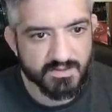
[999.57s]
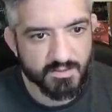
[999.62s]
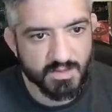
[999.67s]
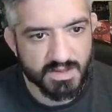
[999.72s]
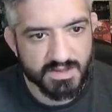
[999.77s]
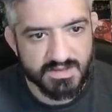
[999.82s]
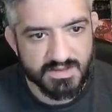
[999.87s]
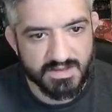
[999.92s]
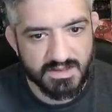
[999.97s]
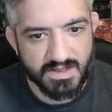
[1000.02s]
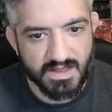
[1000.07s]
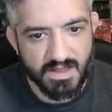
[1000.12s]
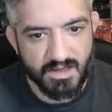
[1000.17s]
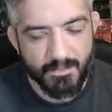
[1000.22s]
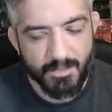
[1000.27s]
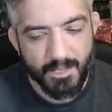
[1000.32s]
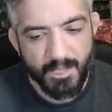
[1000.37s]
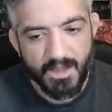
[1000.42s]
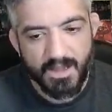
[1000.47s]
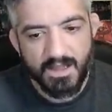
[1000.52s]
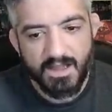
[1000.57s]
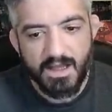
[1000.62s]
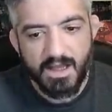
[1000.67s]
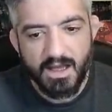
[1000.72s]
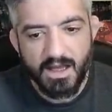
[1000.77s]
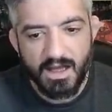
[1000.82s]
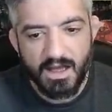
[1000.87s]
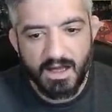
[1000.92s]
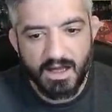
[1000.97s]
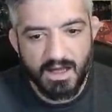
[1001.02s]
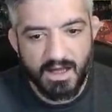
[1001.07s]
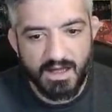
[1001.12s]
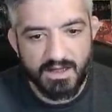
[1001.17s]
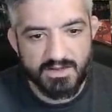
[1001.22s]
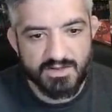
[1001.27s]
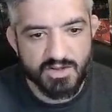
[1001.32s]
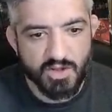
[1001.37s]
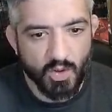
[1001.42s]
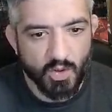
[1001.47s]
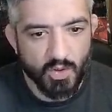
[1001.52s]
but yeah. Uh,
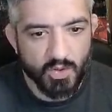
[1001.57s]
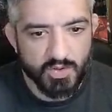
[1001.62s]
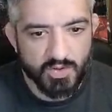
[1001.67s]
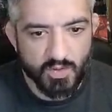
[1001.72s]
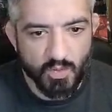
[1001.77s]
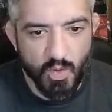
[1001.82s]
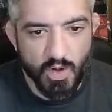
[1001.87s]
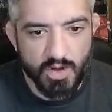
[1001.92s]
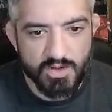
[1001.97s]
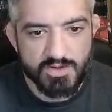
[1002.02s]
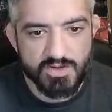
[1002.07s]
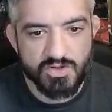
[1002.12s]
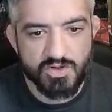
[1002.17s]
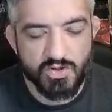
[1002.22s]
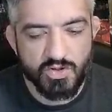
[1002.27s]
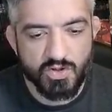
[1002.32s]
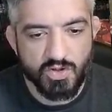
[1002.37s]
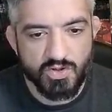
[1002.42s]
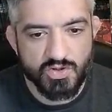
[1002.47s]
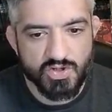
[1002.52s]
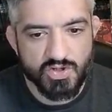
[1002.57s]
so you want to use